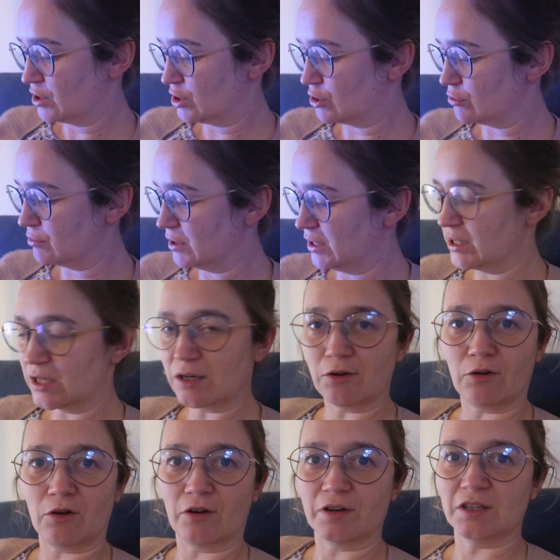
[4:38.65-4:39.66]
to reading
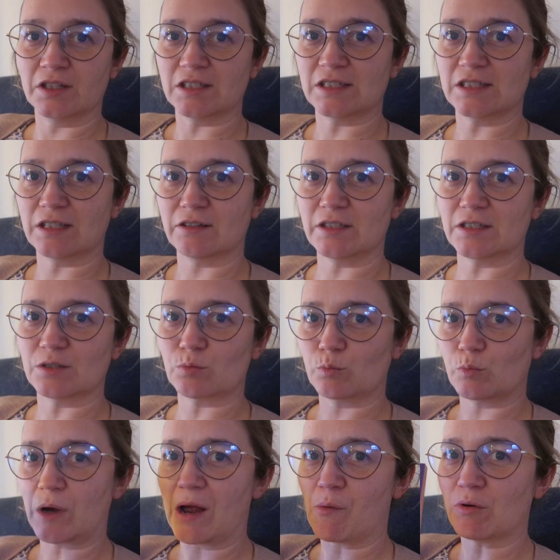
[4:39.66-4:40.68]
on in the series.
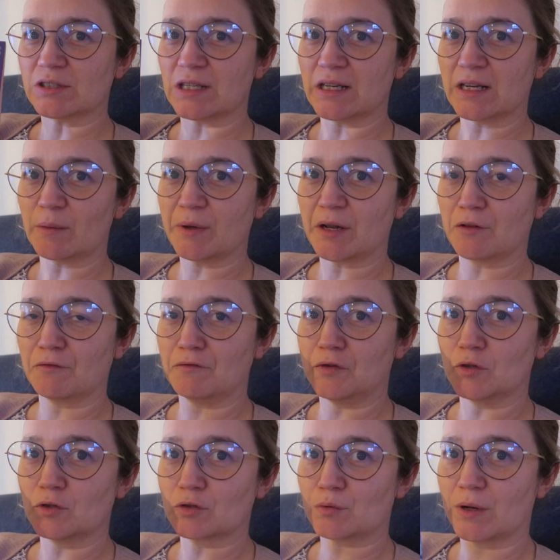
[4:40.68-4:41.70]
I was a little bit
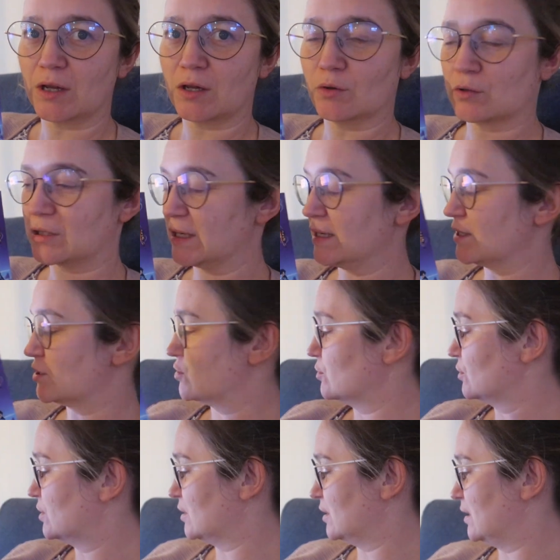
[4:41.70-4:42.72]
confused when I looked
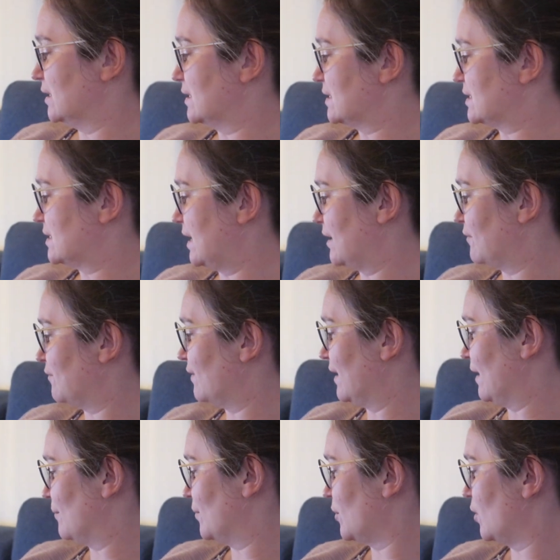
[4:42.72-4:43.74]
into the inside
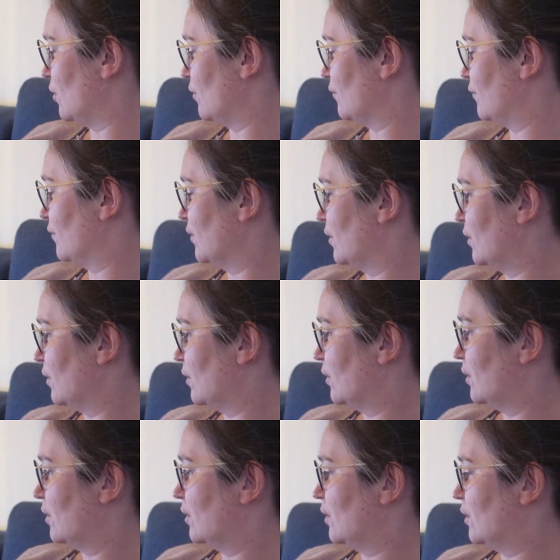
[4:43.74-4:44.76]
flap of
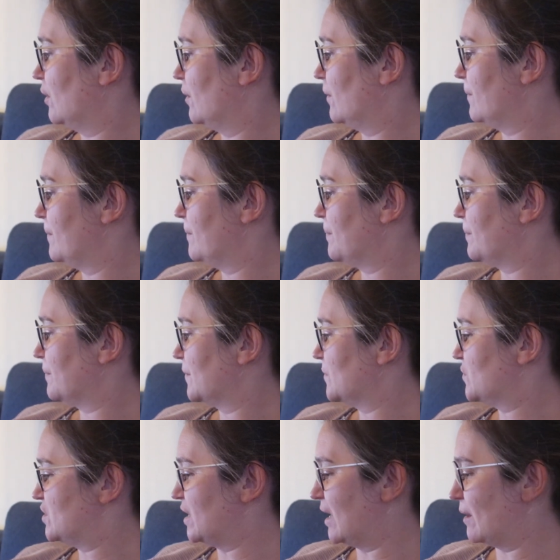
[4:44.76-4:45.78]

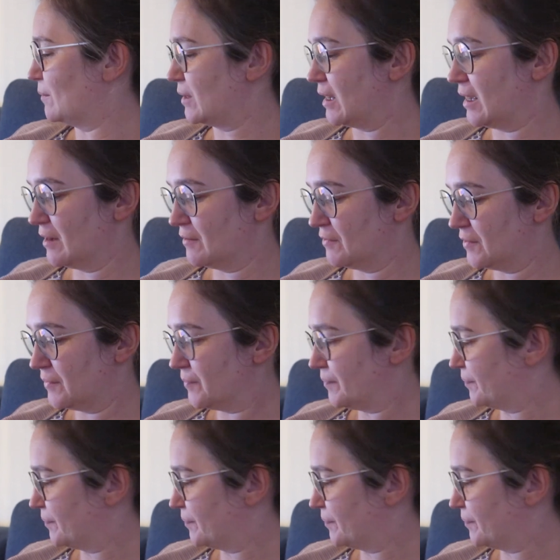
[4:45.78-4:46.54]
Charmed Life.